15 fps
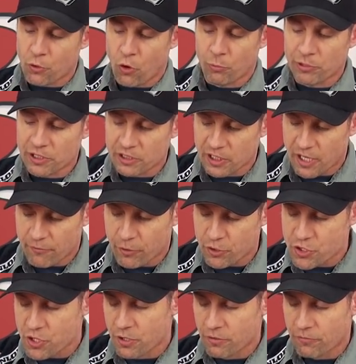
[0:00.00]
normally
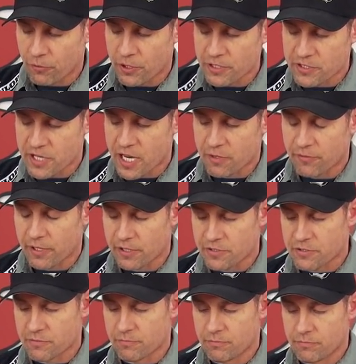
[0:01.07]
leverage for intake vents.